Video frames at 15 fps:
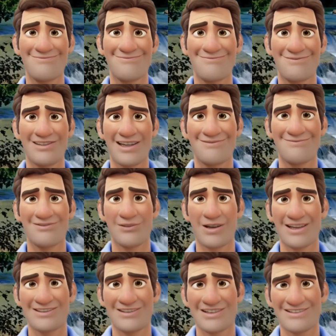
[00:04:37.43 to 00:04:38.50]
Thanks for
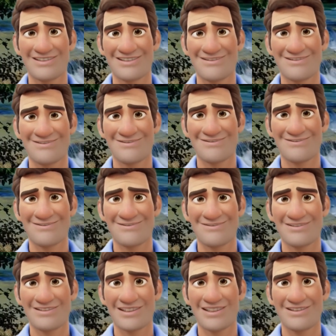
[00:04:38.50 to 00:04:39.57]
watching.
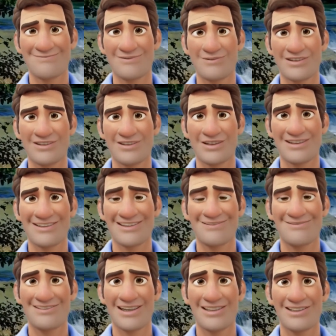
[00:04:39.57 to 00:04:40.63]
And if you enjoyed
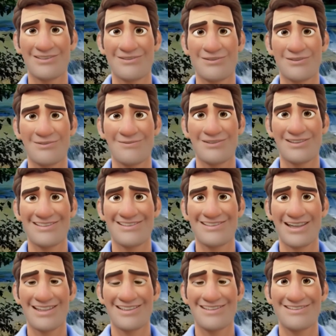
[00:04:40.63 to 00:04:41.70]
this video, please
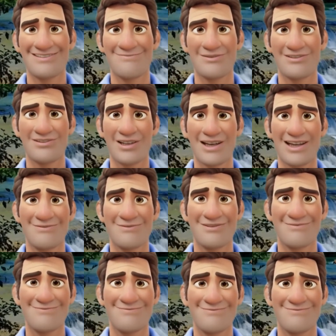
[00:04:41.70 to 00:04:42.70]
like and subscribe.